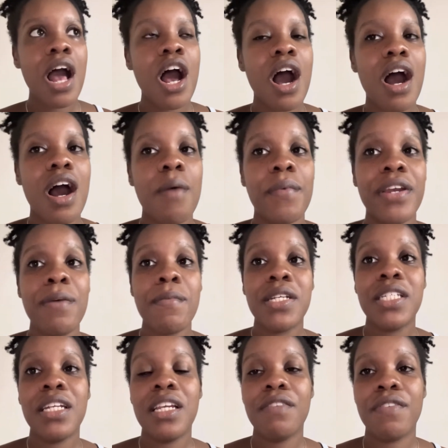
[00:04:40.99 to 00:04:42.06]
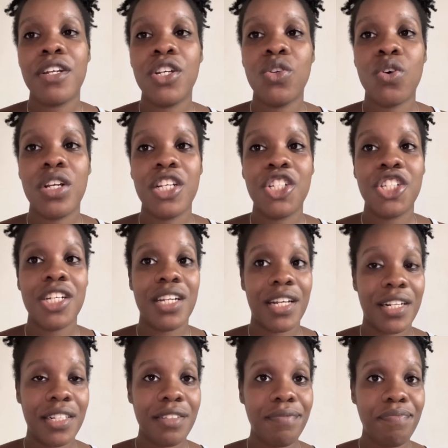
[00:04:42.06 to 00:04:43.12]
Her name is the Living Dolly
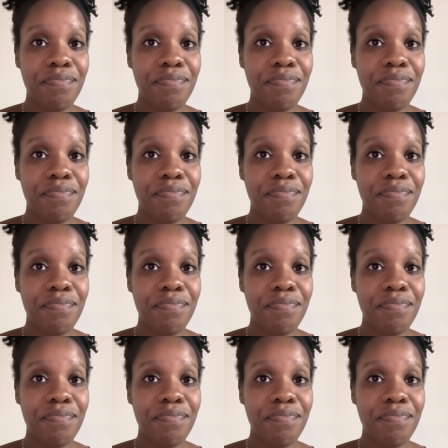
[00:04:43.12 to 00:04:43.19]
Chanel.